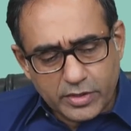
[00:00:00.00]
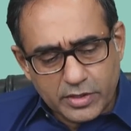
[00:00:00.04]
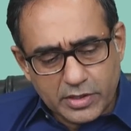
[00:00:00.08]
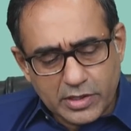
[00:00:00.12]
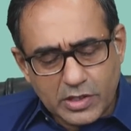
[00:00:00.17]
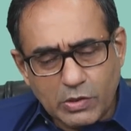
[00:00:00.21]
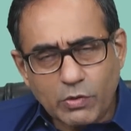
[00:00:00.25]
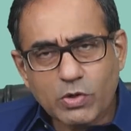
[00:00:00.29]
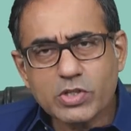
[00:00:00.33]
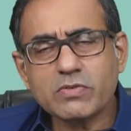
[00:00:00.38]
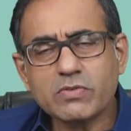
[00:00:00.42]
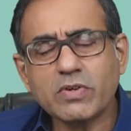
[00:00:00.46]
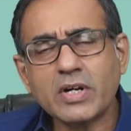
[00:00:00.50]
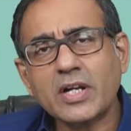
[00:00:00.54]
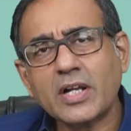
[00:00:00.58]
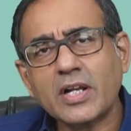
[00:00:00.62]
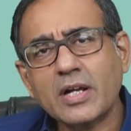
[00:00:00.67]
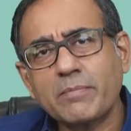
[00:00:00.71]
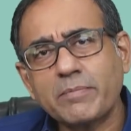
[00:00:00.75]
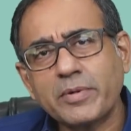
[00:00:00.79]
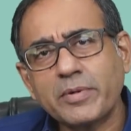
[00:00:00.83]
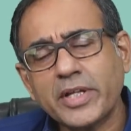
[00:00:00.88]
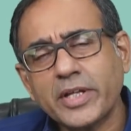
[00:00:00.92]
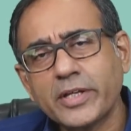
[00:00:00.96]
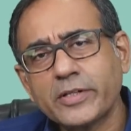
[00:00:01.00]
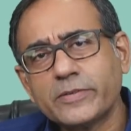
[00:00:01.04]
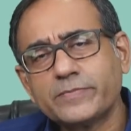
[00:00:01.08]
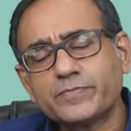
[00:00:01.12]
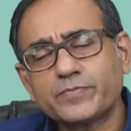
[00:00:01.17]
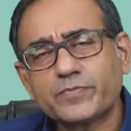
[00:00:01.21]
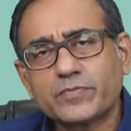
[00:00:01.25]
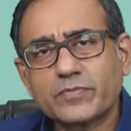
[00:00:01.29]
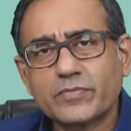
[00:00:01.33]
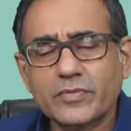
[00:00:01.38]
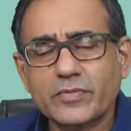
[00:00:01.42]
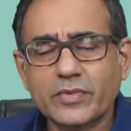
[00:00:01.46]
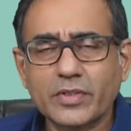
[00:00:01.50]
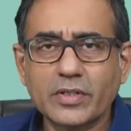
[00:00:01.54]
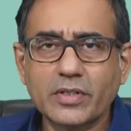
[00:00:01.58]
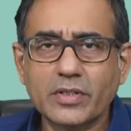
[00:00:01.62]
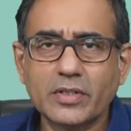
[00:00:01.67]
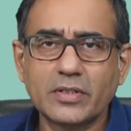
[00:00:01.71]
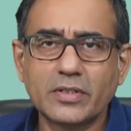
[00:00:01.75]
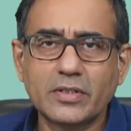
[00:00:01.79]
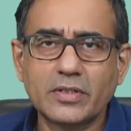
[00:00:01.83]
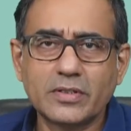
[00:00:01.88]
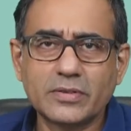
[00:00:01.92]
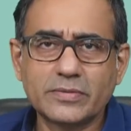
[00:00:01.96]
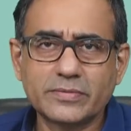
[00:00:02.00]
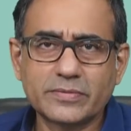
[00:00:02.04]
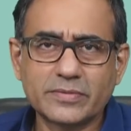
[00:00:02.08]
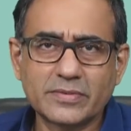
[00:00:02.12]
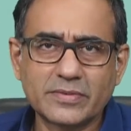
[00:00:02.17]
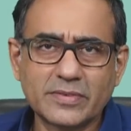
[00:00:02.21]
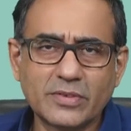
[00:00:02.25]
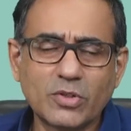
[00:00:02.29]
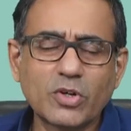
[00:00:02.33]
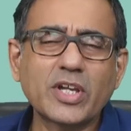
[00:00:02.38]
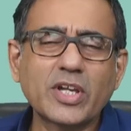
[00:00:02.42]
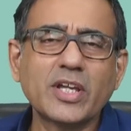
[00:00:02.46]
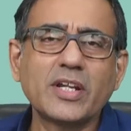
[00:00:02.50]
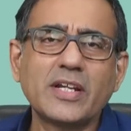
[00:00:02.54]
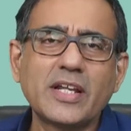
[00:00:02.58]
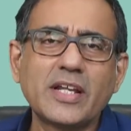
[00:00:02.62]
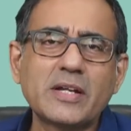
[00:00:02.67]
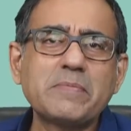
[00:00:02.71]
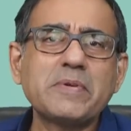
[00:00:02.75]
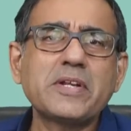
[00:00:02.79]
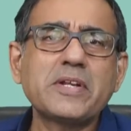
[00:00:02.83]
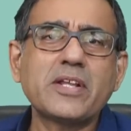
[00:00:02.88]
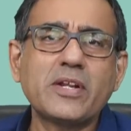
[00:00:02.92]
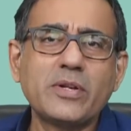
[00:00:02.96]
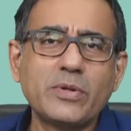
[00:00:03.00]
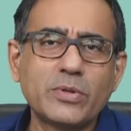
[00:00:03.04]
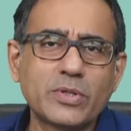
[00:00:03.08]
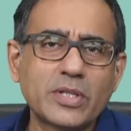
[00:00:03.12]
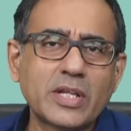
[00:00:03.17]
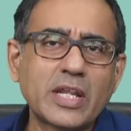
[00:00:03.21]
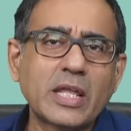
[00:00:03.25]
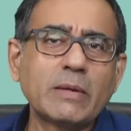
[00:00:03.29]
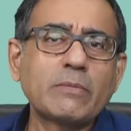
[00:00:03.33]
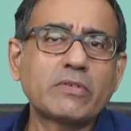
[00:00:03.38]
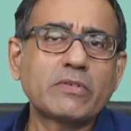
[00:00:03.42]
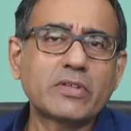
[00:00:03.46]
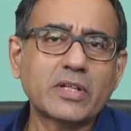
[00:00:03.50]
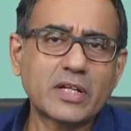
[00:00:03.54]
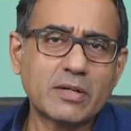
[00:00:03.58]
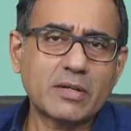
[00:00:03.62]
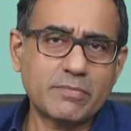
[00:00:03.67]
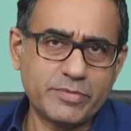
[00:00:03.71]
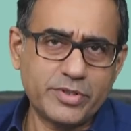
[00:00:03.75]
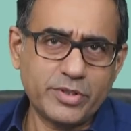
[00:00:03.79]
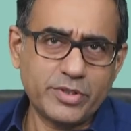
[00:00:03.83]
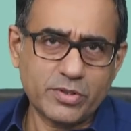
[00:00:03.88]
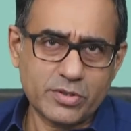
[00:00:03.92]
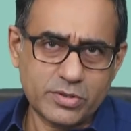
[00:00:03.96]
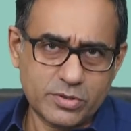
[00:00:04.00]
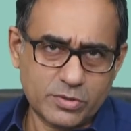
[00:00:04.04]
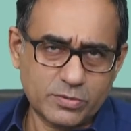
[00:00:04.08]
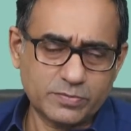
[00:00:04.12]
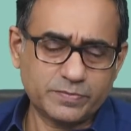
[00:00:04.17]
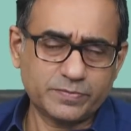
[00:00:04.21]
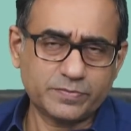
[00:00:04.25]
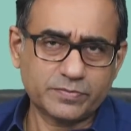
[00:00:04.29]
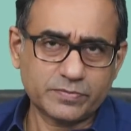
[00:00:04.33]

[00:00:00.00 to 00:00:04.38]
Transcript: There was one company, okay, let me tell you the name of the company also.